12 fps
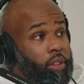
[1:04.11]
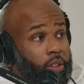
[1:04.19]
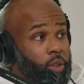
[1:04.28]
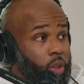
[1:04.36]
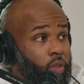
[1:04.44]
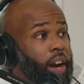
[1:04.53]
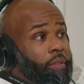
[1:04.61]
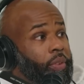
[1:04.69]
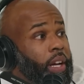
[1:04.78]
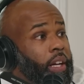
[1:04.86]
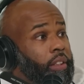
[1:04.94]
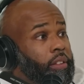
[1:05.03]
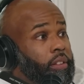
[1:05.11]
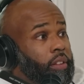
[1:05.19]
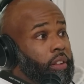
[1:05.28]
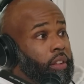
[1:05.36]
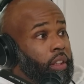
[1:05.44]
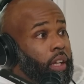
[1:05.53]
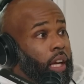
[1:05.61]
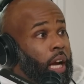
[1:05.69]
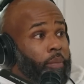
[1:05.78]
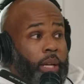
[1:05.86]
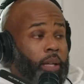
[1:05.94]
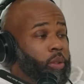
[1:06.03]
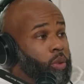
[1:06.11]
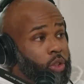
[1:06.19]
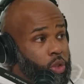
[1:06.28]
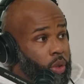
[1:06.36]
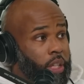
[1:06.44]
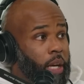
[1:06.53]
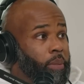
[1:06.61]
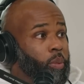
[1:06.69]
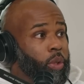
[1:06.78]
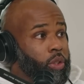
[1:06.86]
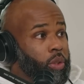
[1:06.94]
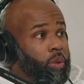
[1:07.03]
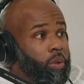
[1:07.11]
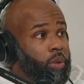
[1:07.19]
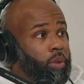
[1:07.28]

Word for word: you're a rat for that. Mm-hmm. I'm not doing a joint album with you.